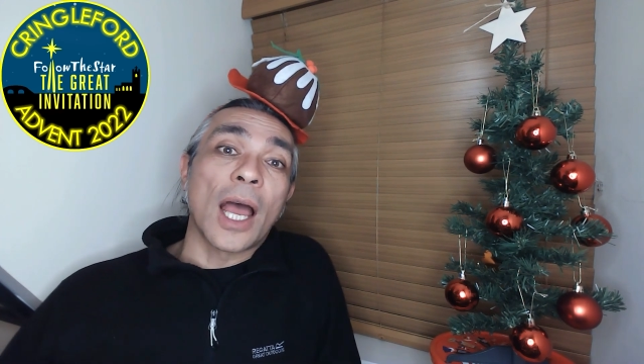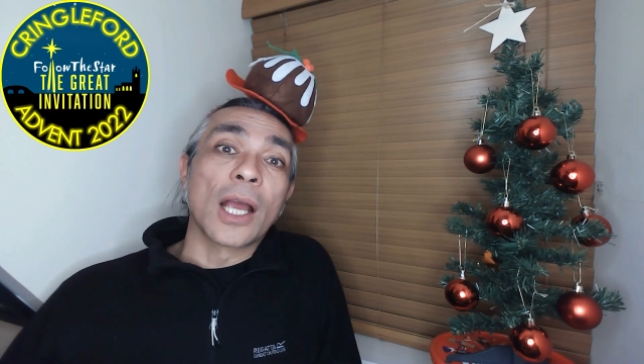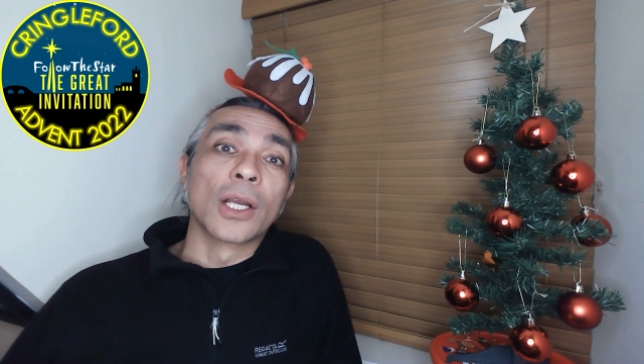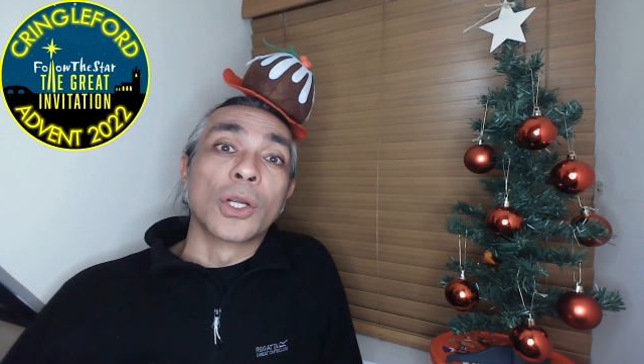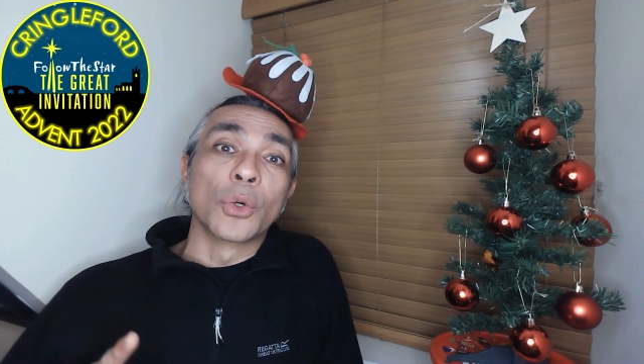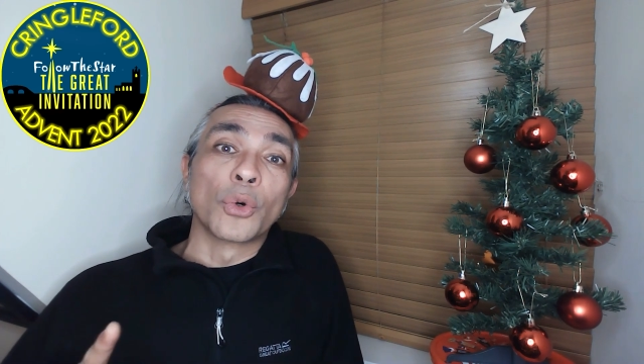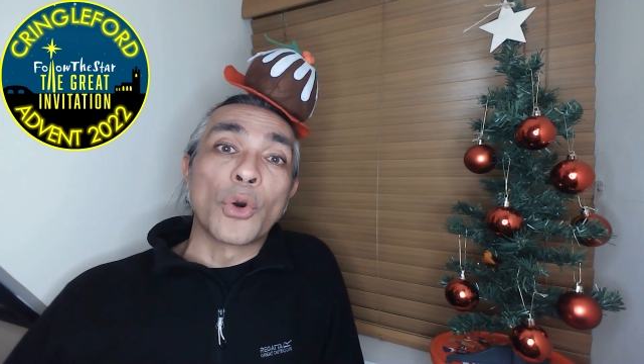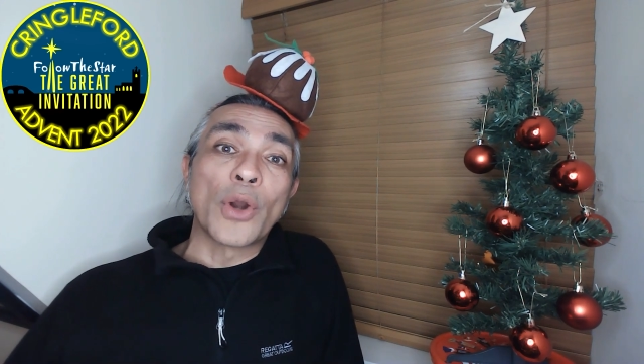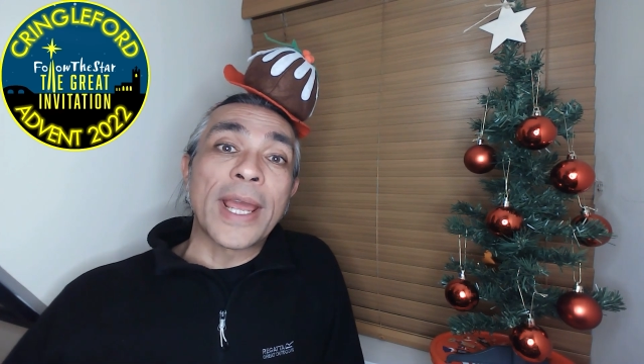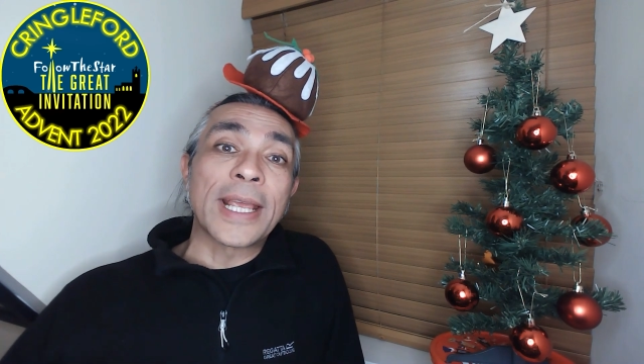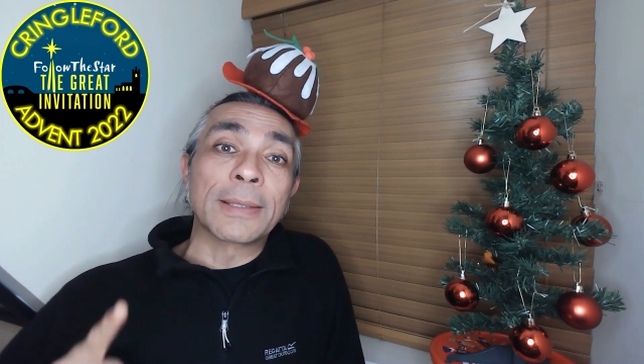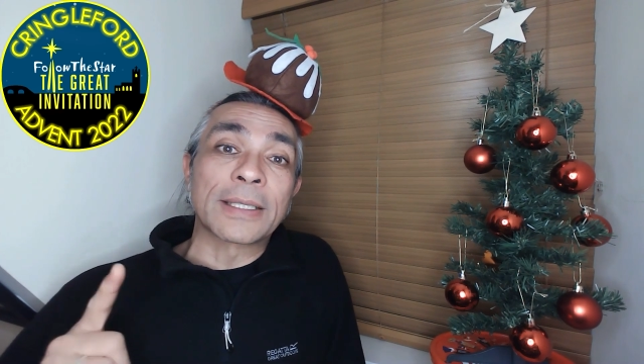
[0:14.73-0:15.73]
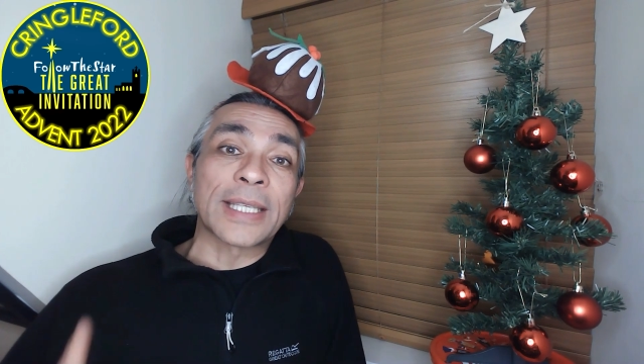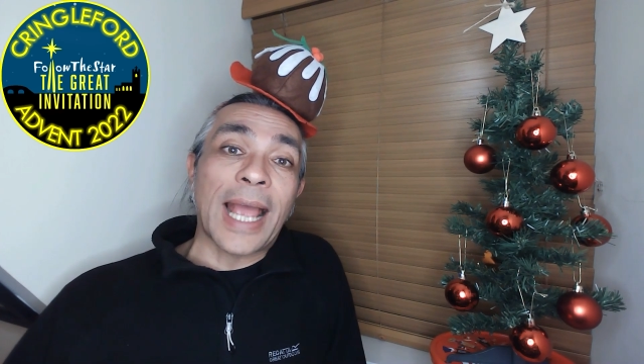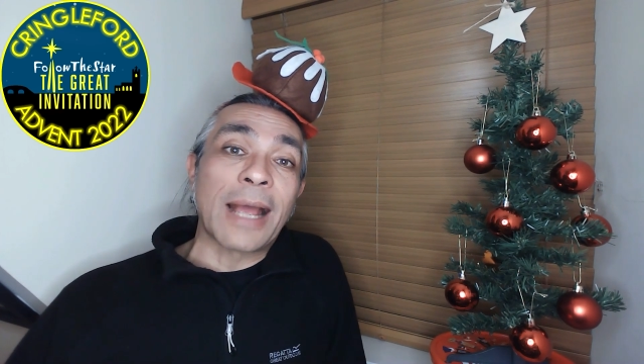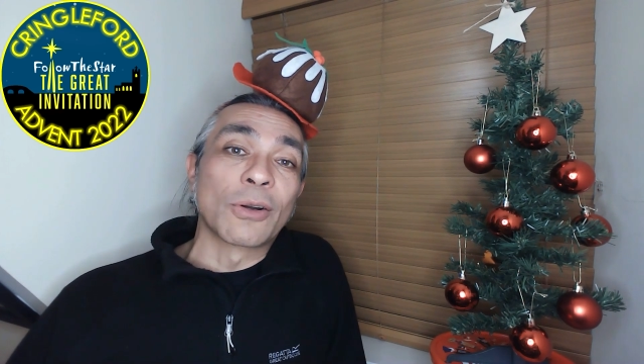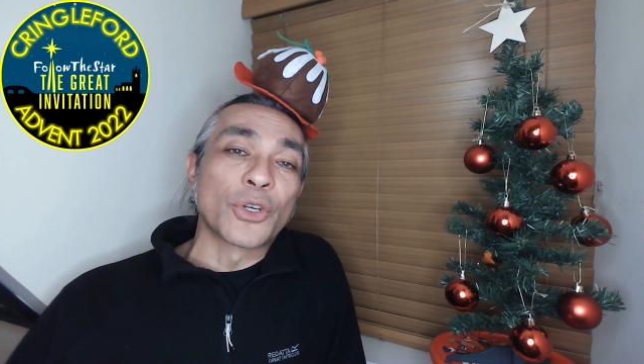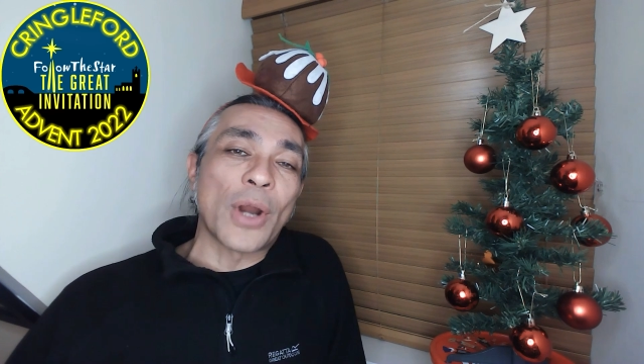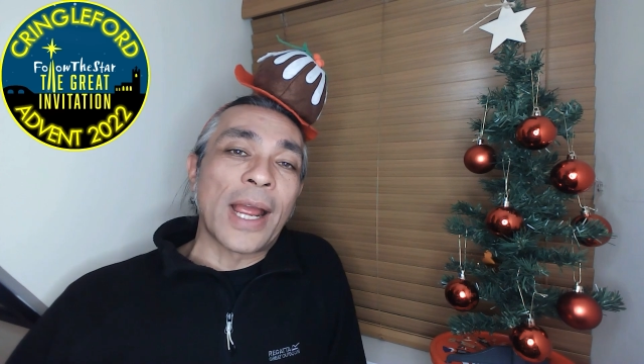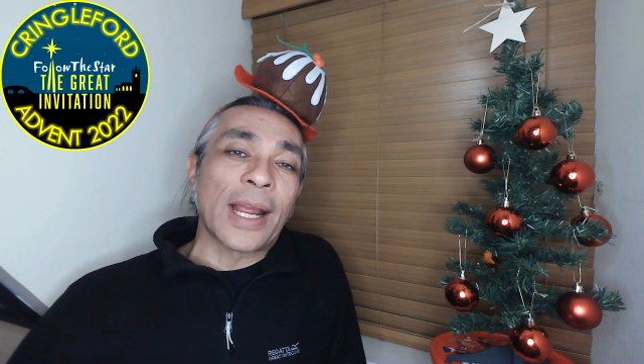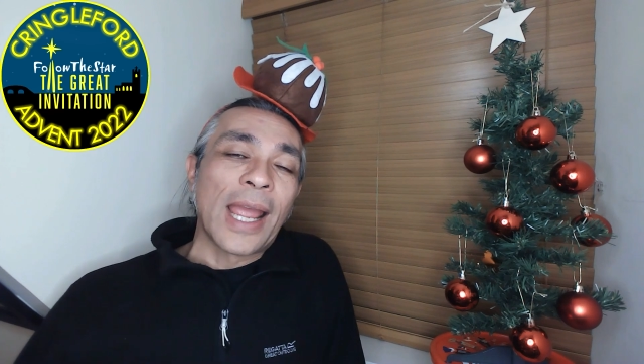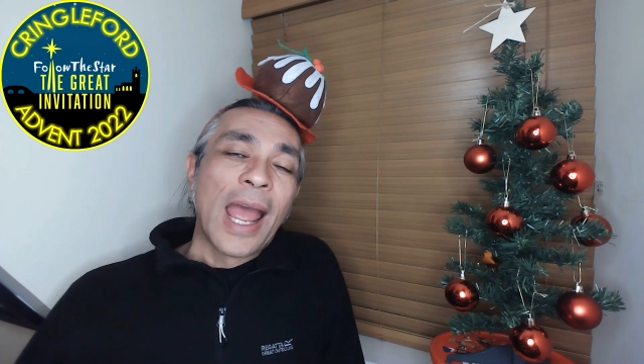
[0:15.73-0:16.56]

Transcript: a great soundtrack